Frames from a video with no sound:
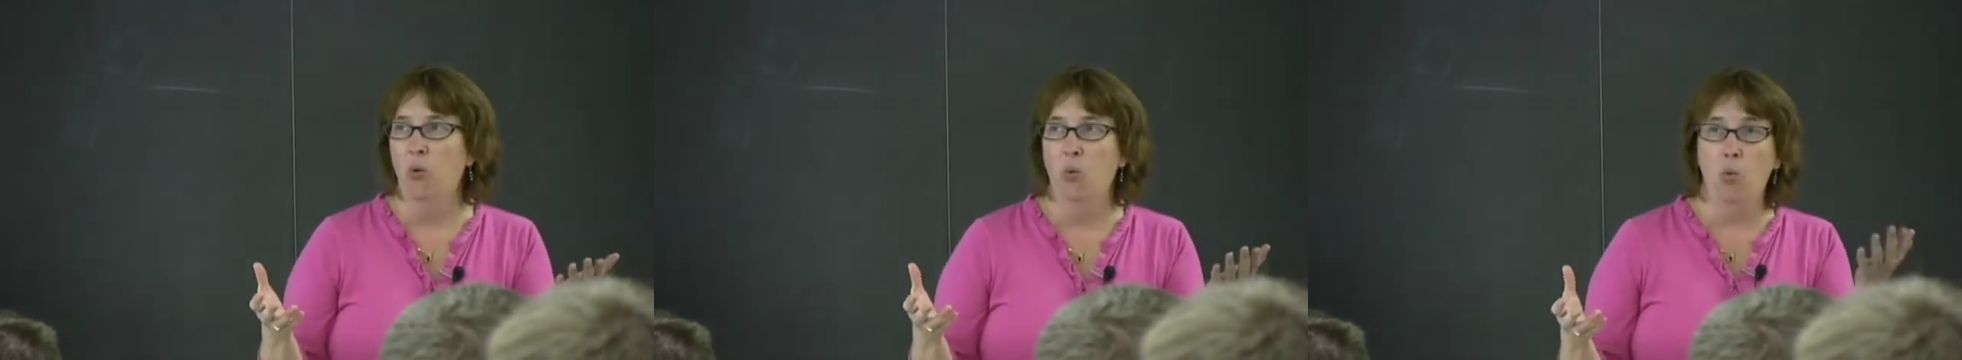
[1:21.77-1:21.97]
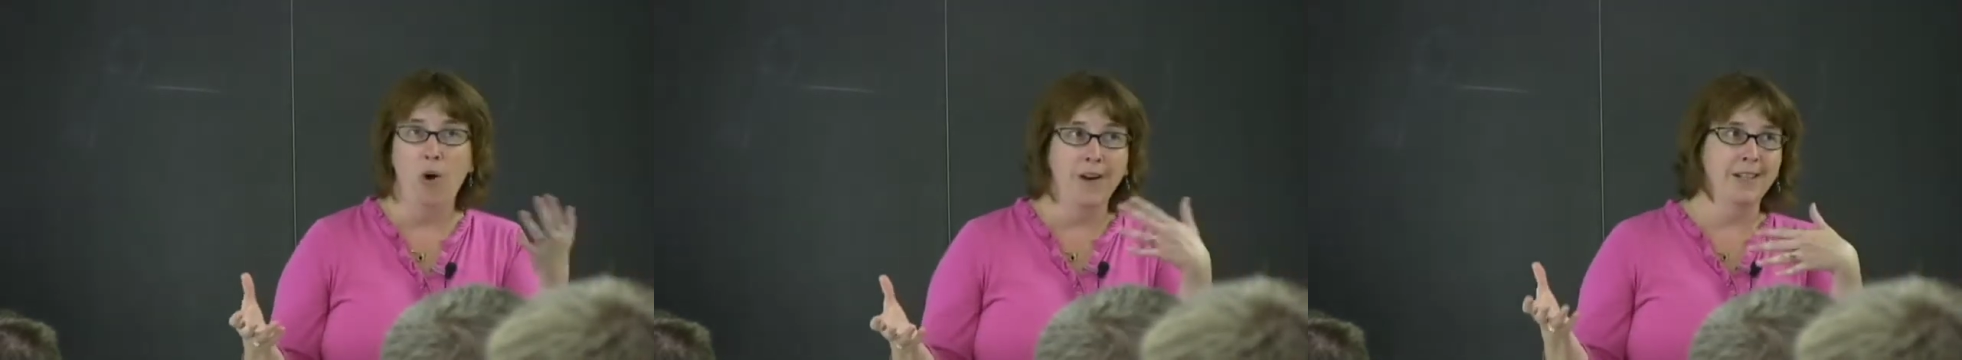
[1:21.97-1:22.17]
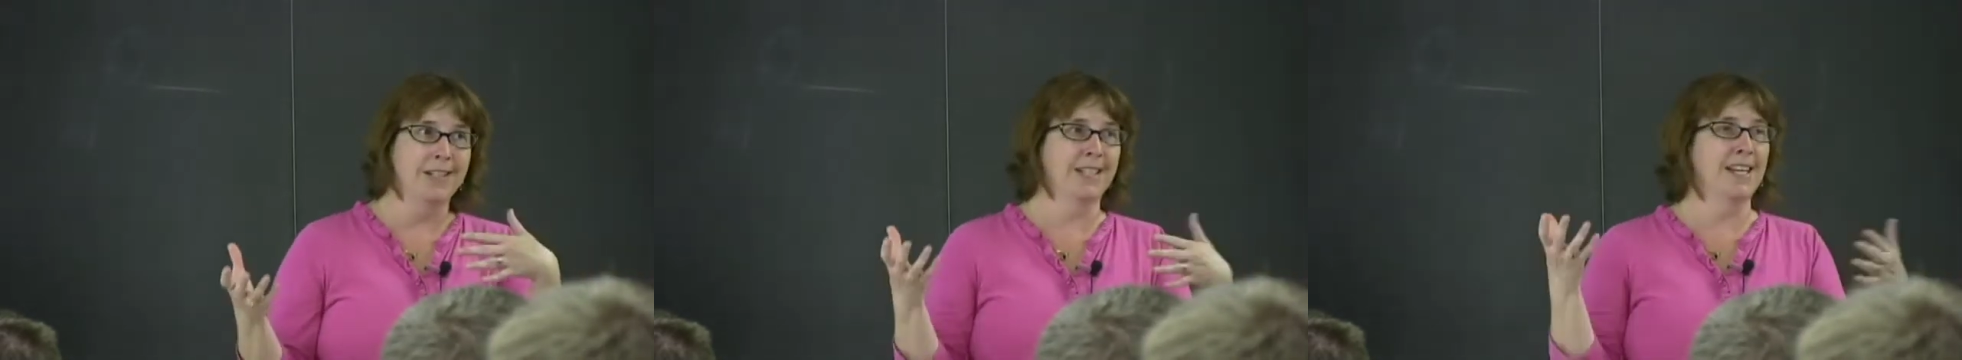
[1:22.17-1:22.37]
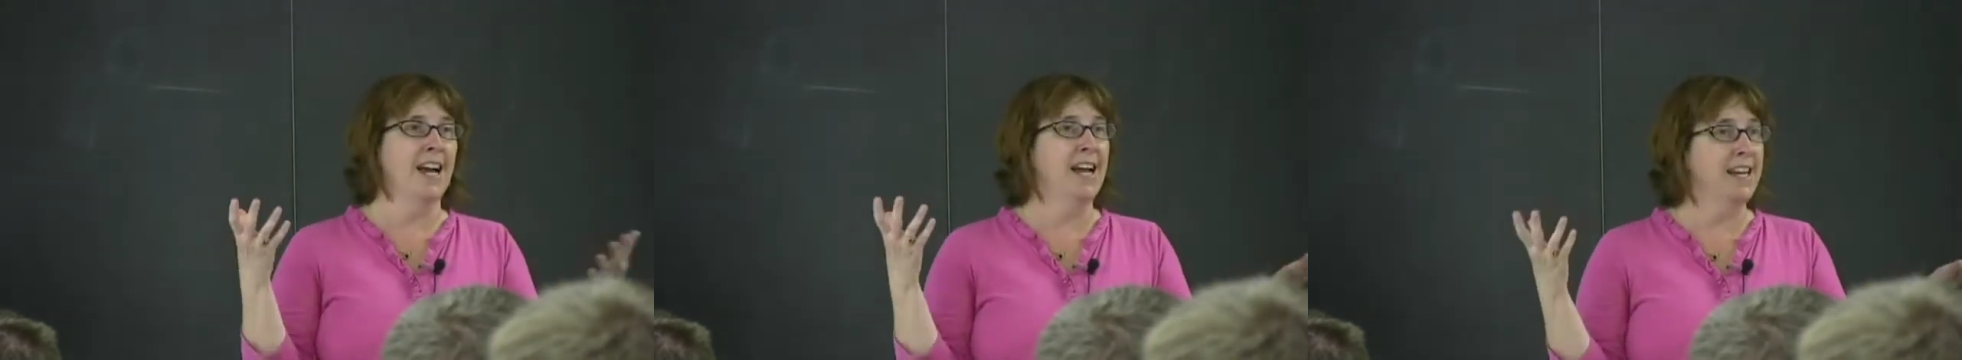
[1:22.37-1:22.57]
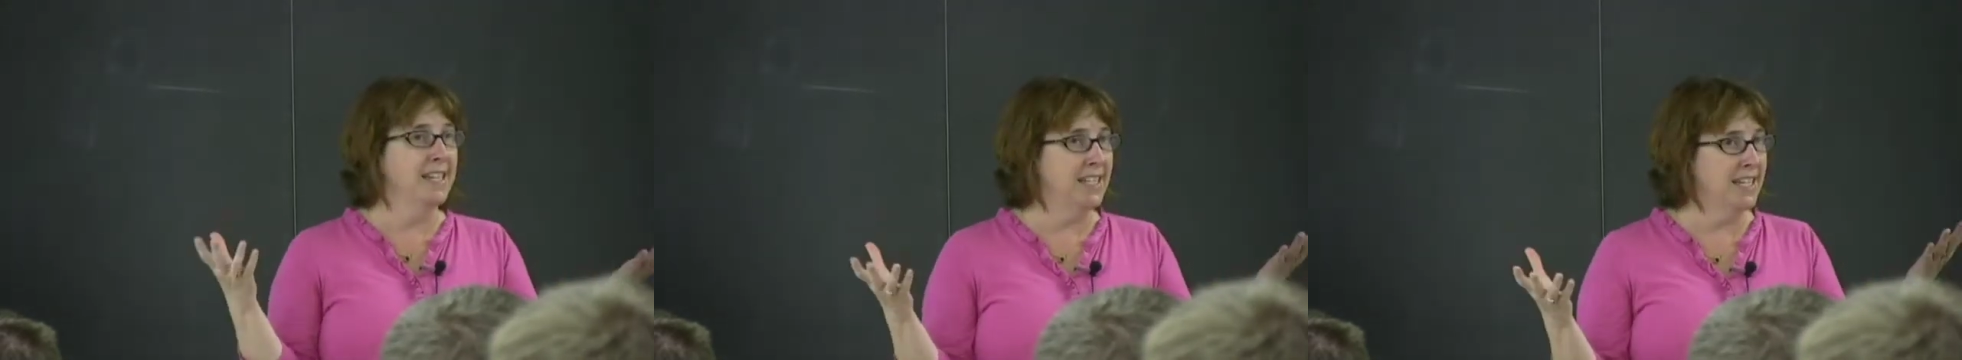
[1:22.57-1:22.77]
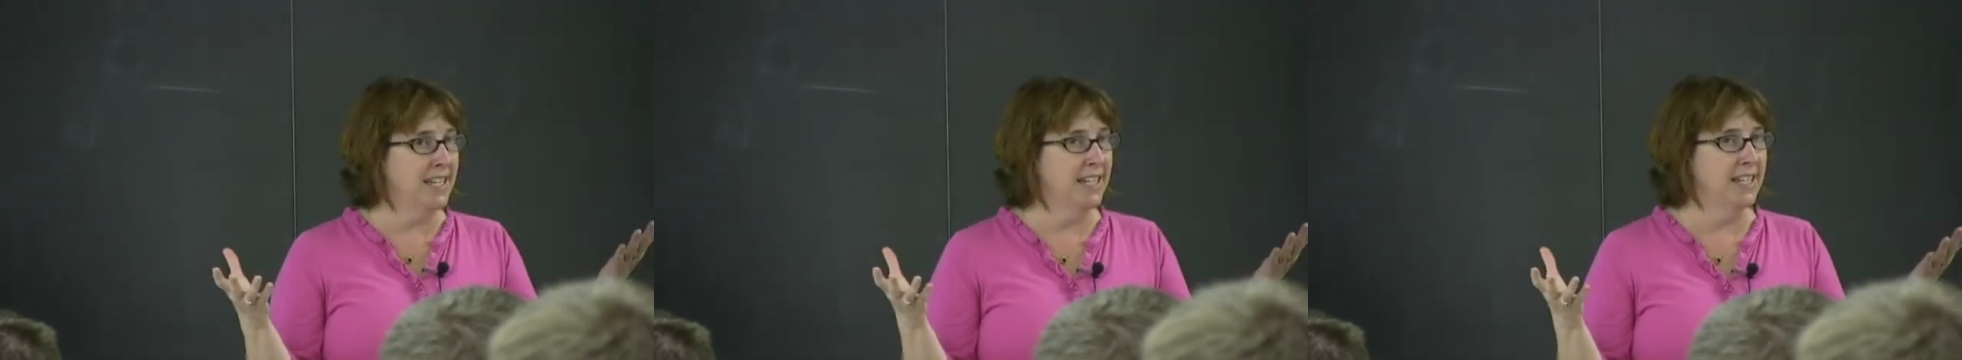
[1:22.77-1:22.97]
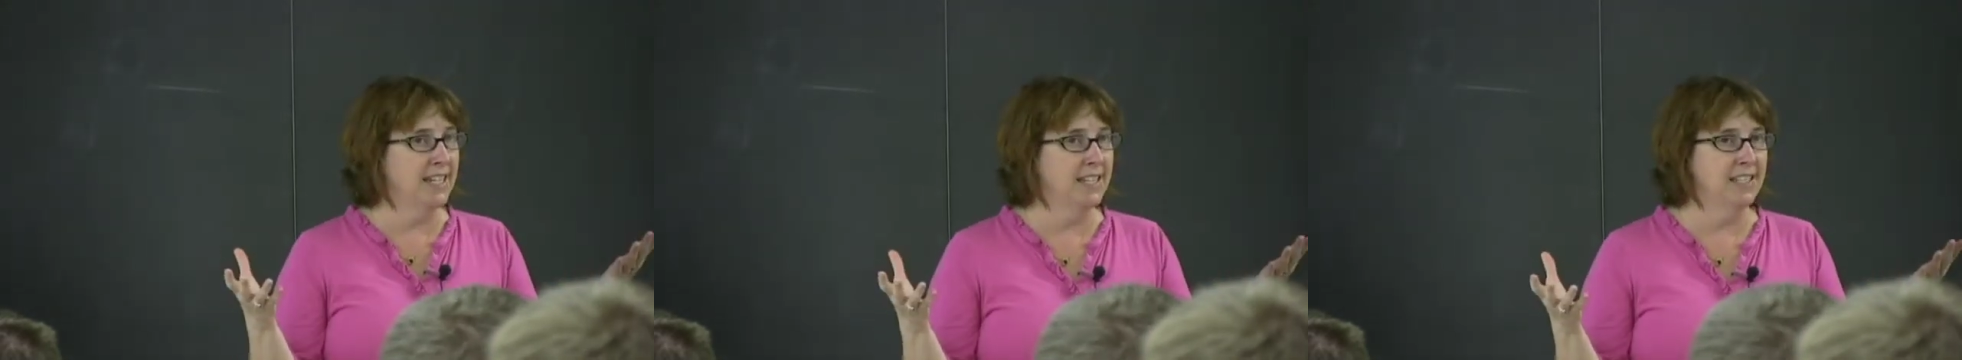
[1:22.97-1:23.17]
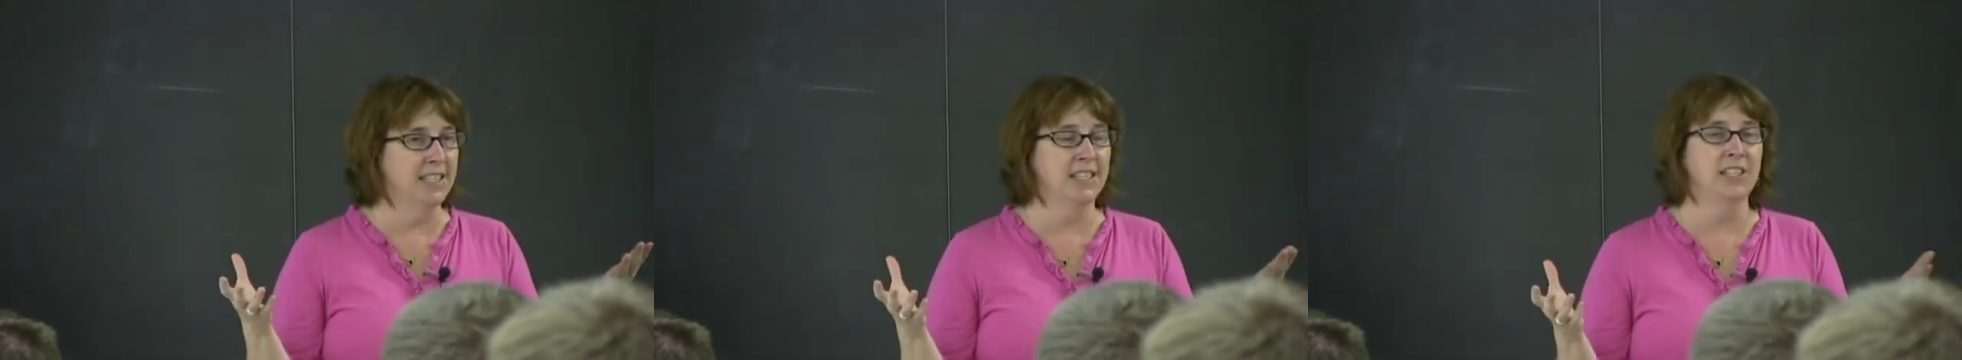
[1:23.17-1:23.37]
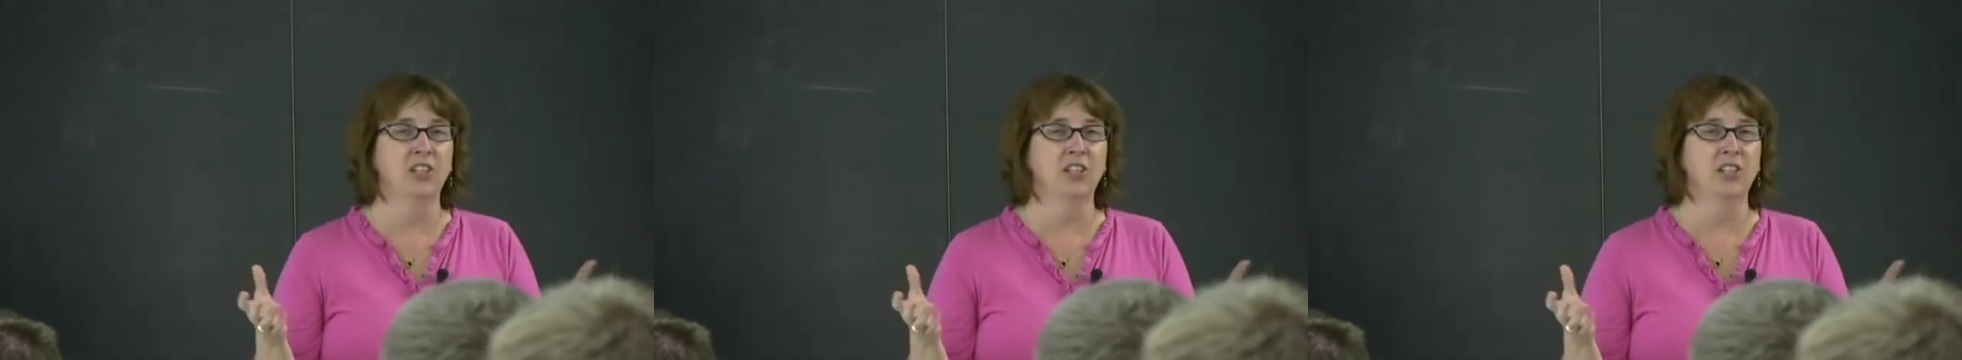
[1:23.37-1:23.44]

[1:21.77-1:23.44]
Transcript: what size it is.